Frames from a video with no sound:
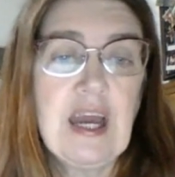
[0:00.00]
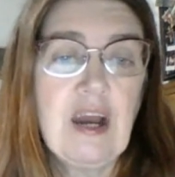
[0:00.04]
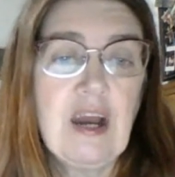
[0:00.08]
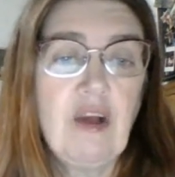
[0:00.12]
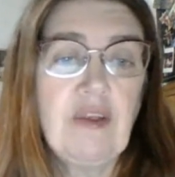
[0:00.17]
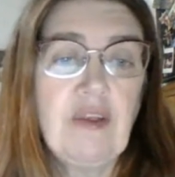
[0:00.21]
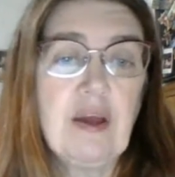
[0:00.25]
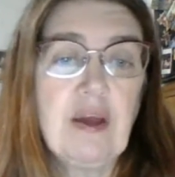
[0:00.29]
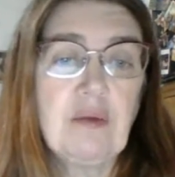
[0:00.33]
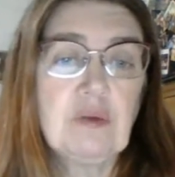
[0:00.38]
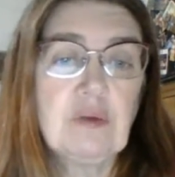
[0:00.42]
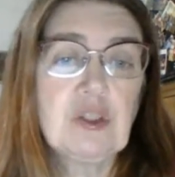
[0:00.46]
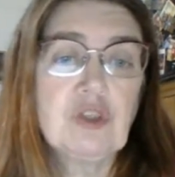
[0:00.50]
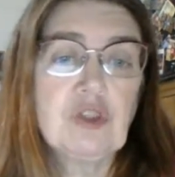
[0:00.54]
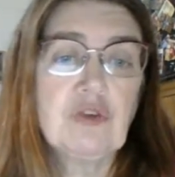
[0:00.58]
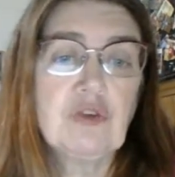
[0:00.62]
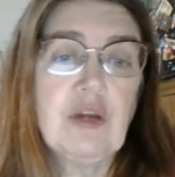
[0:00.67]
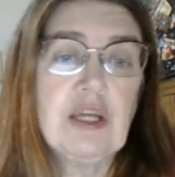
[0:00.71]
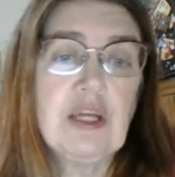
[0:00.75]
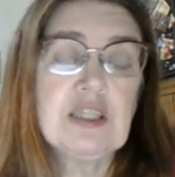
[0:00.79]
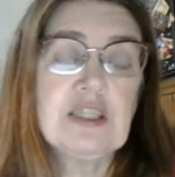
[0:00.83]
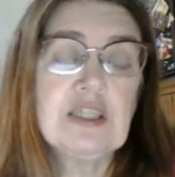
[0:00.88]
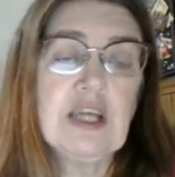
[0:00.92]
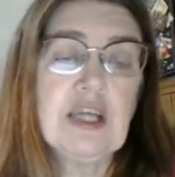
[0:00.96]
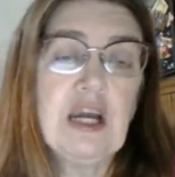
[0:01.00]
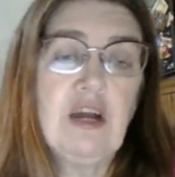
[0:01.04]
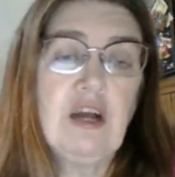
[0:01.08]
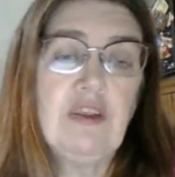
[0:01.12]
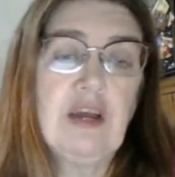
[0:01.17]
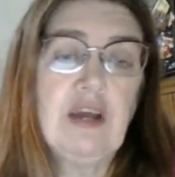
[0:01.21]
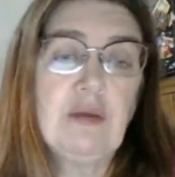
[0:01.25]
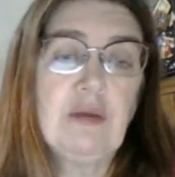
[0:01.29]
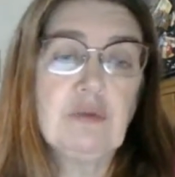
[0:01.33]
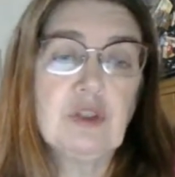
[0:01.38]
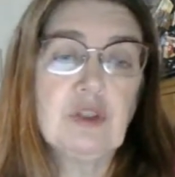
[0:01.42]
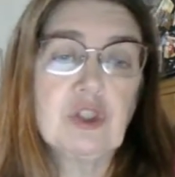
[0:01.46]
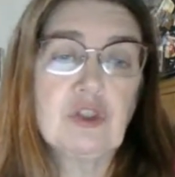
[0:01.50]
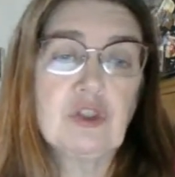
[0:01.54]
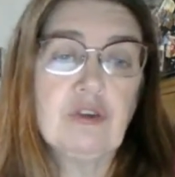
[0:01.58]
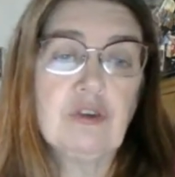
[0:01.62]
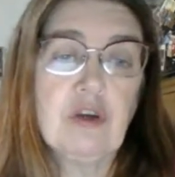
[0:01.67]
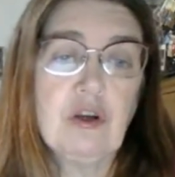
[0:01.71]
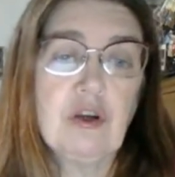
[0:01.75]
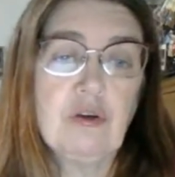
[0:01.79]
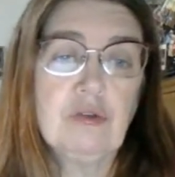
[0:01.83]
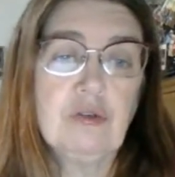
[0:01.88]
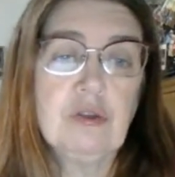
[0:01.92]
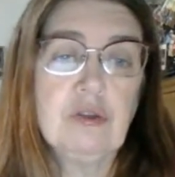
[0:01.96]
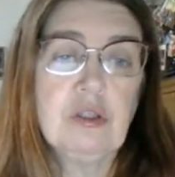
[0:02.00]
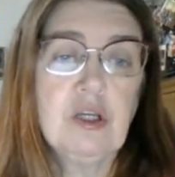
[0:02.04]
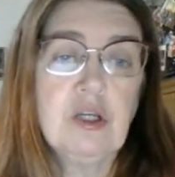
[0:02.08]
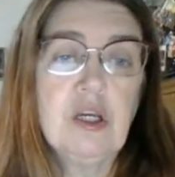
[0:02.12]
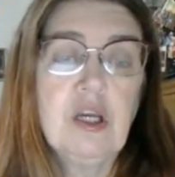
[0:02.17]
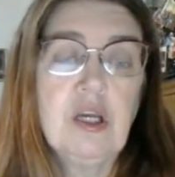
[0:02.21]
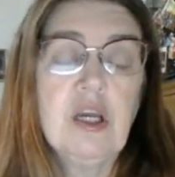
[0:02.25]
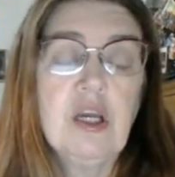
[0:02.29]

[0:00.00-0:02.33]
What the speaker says: how that was raised, how that was grown.